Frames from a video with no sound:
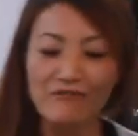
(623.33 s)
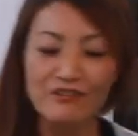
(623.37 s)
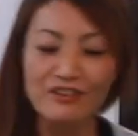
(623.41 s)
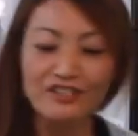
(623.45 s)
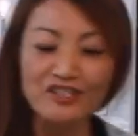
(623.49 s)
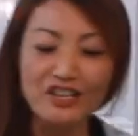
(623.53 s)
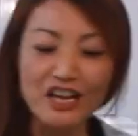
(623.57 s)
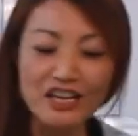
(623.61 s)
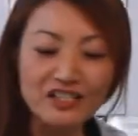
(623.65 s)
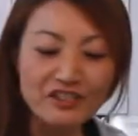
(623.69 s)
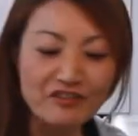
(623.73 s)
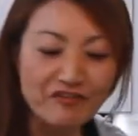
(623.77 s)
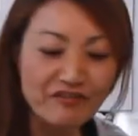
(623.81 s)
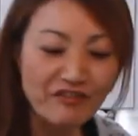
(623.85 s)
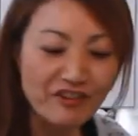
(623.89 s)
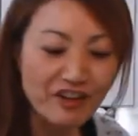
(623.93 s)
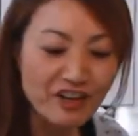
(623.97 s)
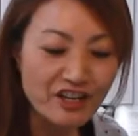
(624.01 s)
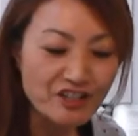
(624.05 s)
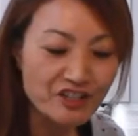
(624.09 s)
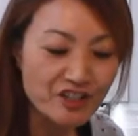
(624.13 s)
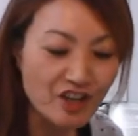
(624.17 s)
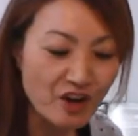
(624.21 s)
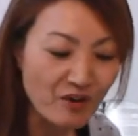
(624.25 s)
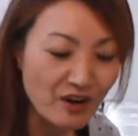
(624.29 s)
we just
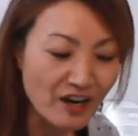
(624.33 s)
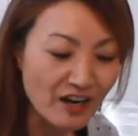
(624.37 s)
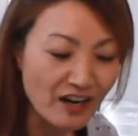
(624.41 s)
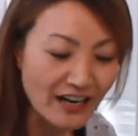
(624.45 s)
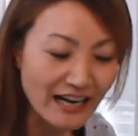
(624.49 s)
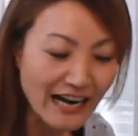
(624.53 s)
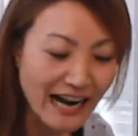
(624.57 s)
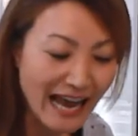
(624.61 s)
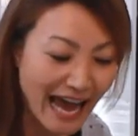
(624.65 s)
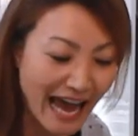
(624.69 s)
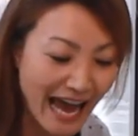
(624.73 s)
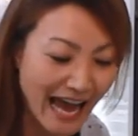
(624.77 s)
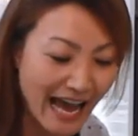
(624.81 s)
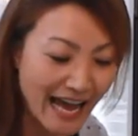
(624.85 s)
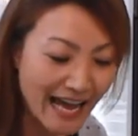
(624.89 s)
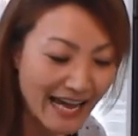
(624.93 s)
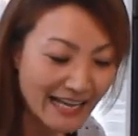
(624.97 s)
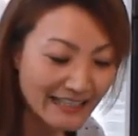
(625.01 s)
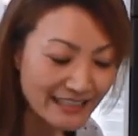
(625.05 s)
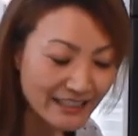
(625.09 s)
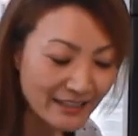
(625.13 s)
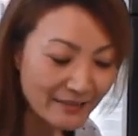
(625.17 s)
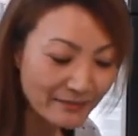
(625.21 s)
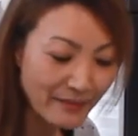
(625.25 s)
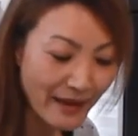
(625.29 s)
finished our
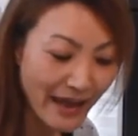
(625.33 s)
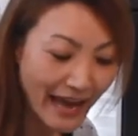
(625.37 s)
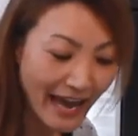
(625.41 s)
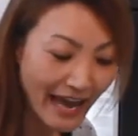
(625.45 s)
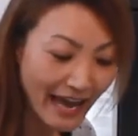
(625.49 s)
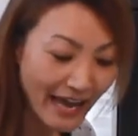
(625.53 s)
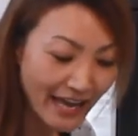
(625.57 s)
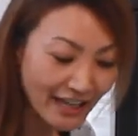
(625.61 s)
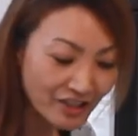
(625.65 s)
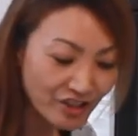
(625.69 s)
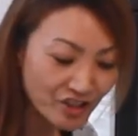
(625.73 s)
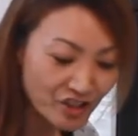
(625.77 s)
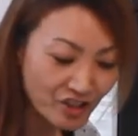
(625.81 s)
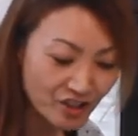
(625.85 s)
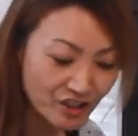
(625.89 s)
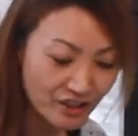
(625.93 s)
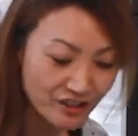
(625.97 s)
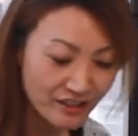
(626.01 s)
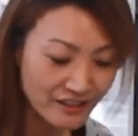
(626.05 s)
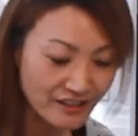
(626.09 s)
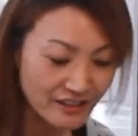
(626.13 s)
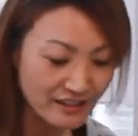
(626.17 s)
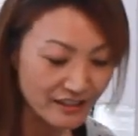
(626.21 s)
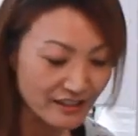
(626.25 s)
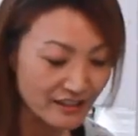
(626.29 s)
last batch
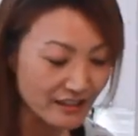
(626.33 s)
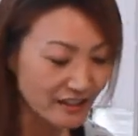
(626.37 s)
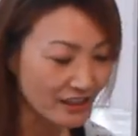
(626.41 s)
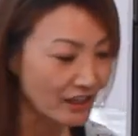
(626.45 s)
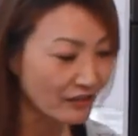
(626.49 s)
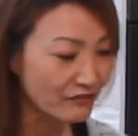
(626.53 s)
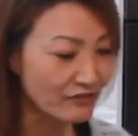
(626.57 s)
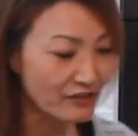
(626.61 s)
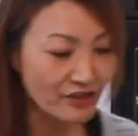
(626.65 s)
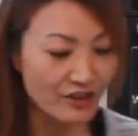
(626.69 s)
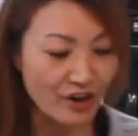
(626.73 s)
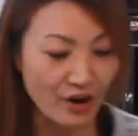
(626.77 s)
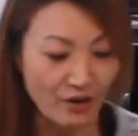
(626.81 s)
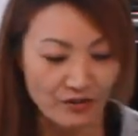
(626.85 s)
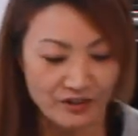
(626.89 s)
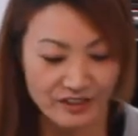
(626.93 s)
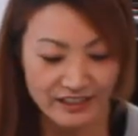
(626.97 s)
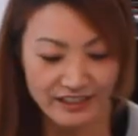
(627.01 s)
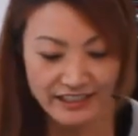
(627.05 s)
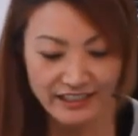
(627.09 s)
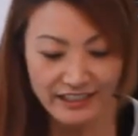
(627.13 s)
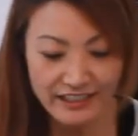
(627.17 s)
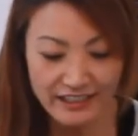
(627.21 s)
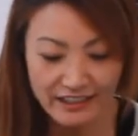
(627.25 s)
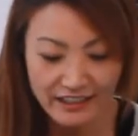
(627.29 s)
of
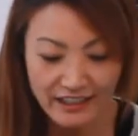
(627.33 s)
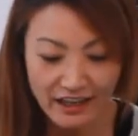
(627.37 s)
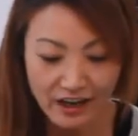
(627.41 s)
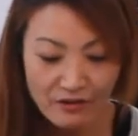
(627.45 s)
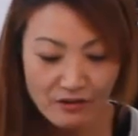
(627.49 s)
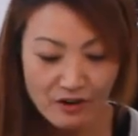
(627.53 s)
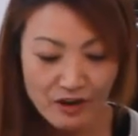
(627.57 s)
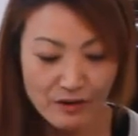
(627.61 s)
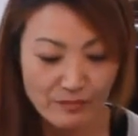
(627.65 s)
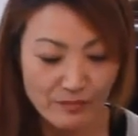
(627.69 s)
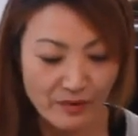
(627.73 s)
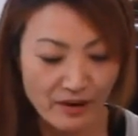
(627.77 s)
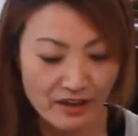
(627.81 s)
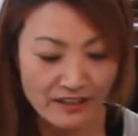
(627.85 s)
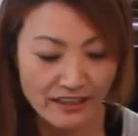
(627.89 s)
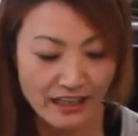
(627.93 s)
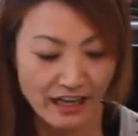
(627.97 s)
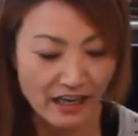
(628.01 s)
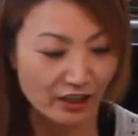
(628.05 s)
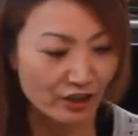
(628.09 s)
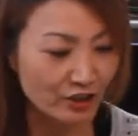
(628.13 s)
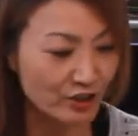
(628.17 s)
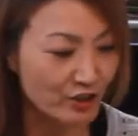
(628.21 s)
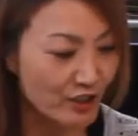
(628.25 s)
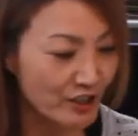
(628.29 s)
roasting our
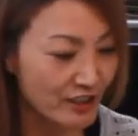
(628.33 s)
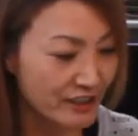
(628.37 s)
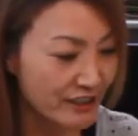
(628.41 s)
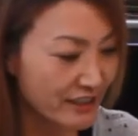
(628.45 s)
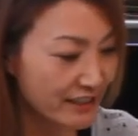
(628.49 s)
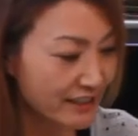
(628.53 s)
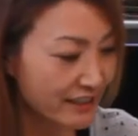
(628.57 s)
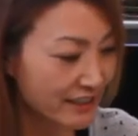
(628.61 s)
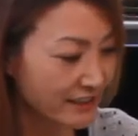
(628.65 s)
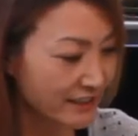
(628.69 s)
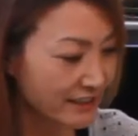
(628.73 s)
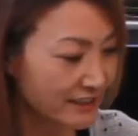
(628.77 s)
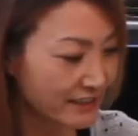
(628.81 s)
burdock roots.